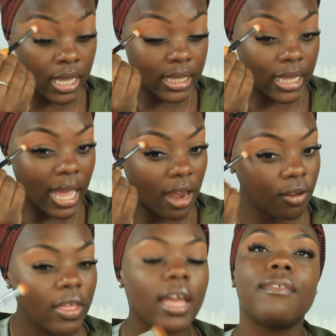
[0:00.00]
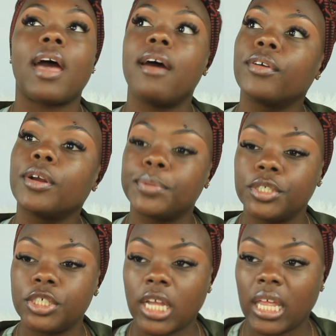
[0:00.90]
Like, I don't think I've ever
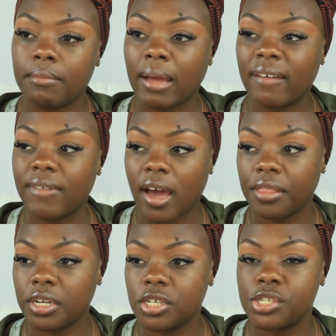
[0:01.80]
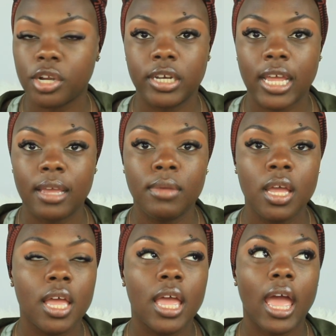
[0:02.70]
appreciated my father's surname
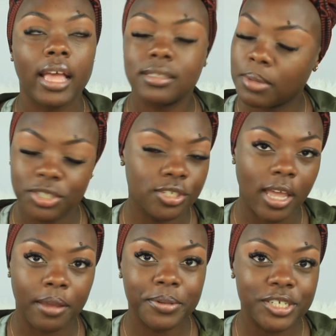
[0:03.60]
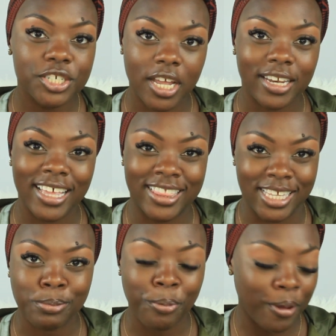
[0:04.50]
as much as I appreciate it at
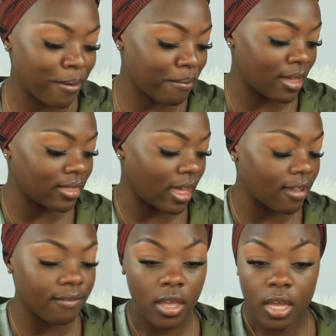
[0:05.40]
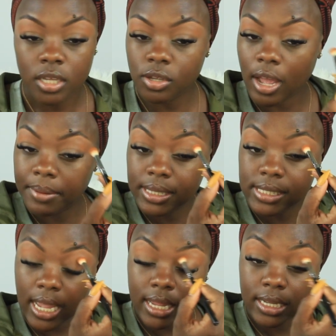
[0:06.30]
this point in my life. So I'm
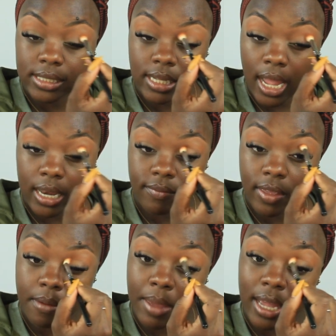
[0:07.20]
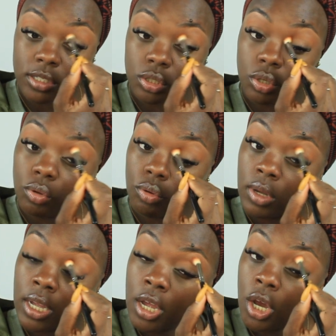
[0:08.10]
excited to kind of get back to
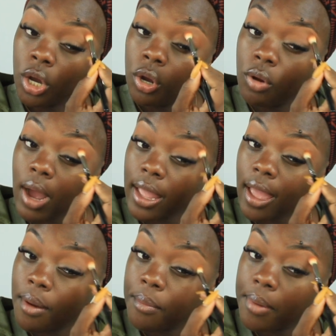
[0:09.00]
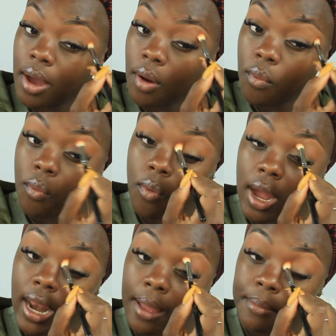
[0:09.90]
who I am,
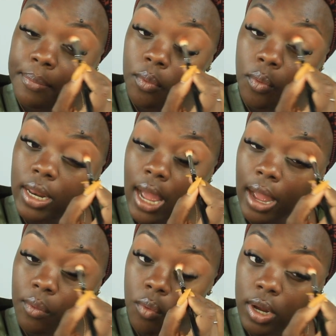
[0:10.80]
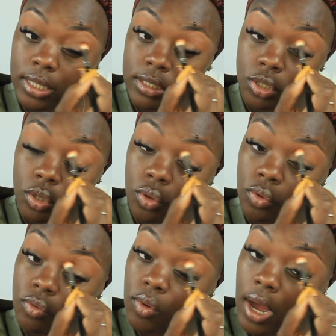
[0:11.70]
what I want
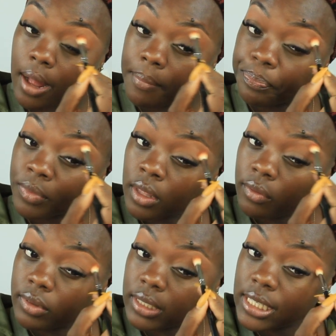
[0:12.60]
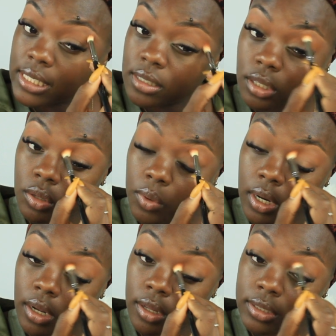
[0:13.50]
to release into the
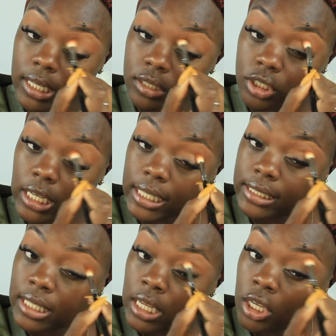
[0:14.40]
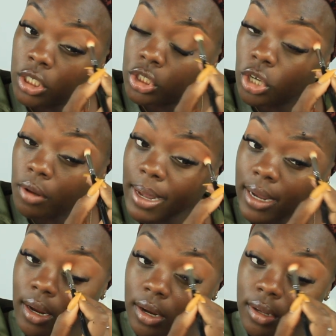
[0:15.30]
world, and just show my
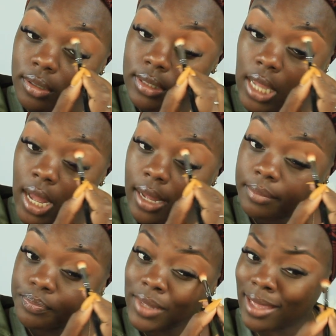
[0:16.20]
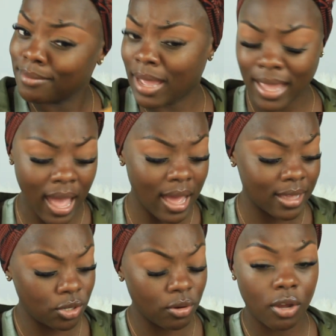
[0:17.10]
girls and my
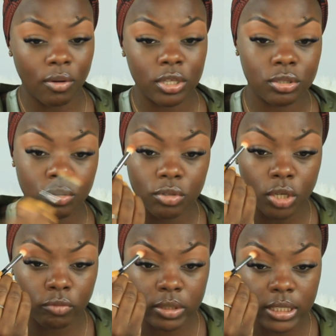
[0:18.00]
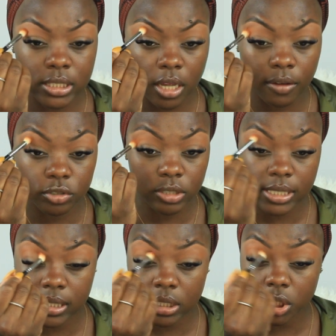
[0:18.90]
guys who are going through, you know, really tough
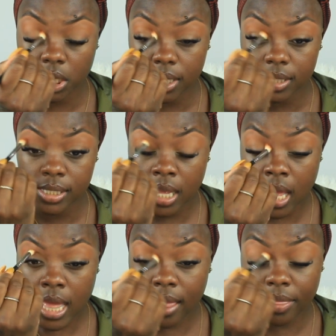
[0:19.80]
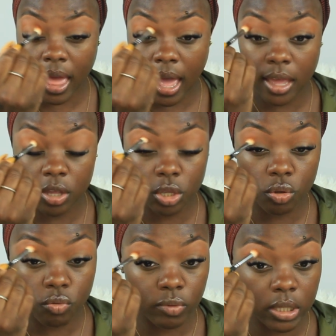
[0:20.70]
transitions that
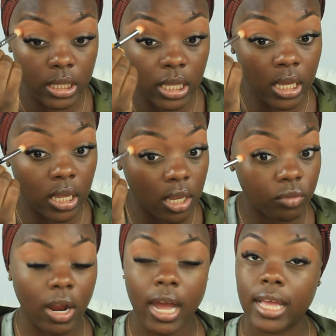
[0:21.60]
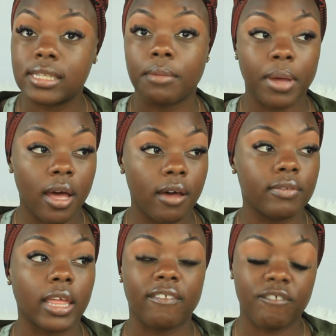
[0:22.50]
you really can rise above
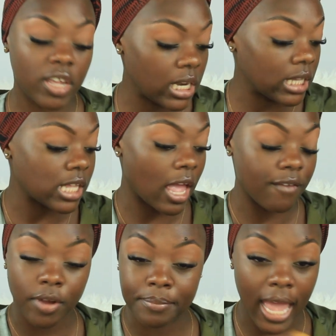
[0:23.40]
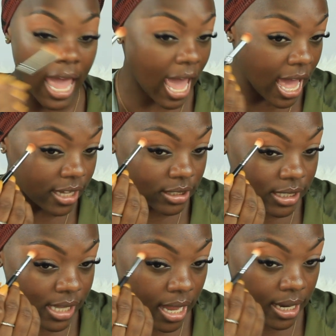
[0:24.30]
like a phoenix from the
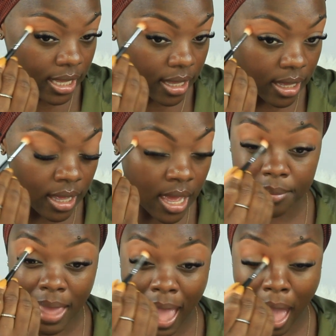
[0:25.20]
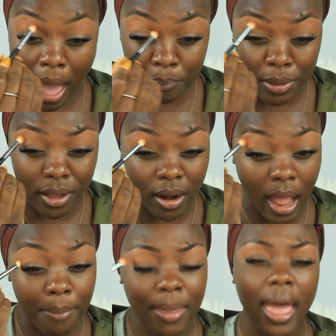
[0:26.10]
ashes, honey. I'm happier,
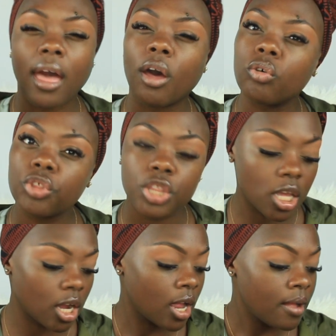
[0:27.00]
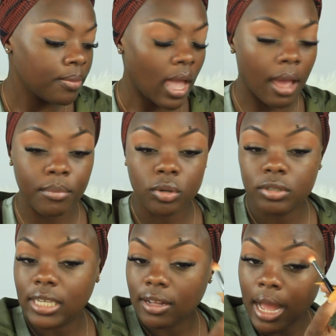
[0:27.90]
I'm healthier, I'm
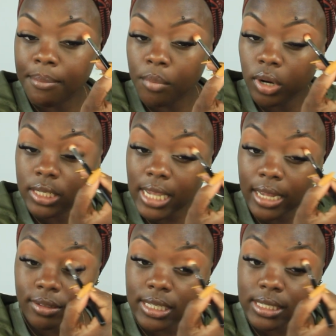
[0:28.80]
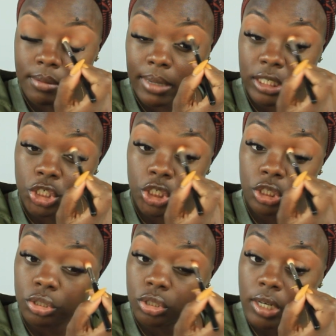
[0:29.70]
more dialed into my
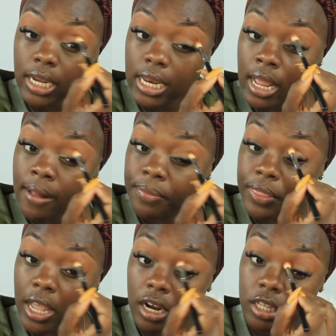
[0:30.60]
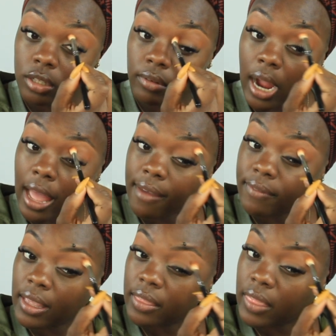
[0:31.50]
children. They're
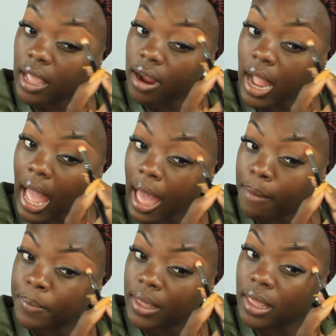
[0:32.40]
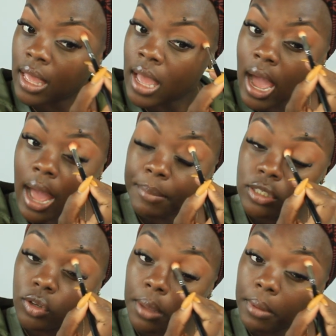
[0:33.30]
thriving, they're happy. I mean,
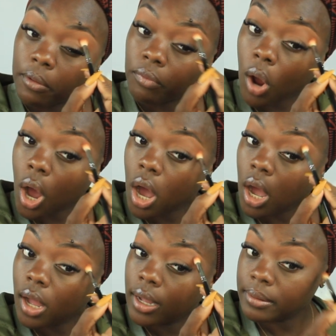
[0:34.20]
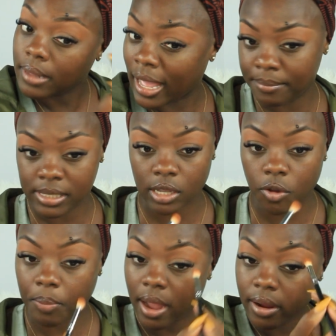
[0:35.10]
don't get me wrong, am a single
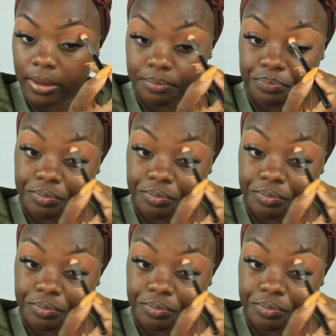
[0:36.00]
parent.